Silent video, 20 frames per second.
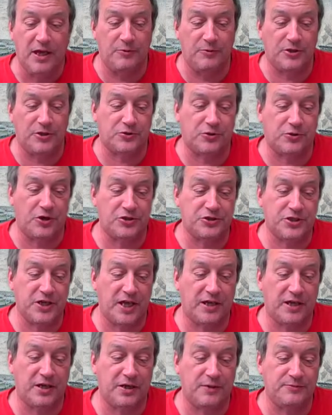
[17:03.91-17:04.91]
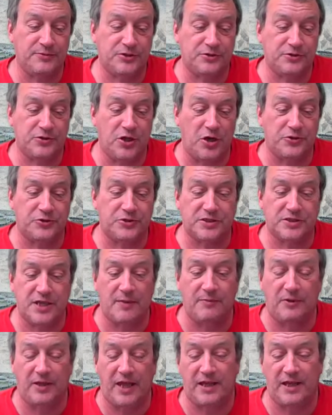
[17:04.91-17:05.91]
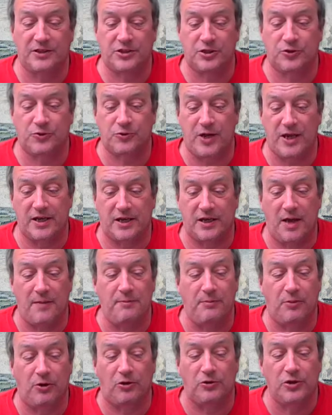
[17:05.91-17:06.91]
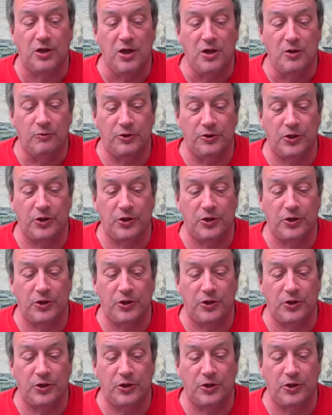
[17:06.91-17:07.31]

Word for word: in which Croce comes, goes to some length to credit Humboldt